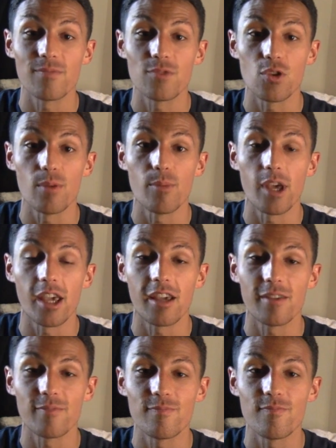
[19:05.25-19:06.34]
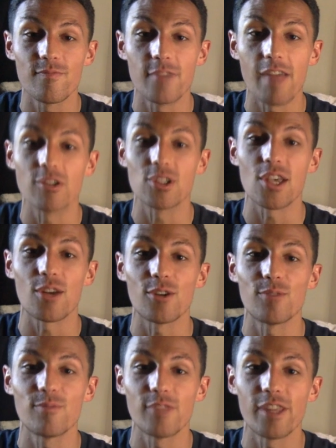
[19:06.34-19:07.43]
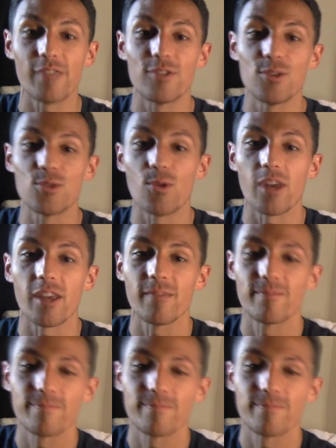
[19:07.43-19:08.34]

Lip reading: Dream big, never settle, live 220.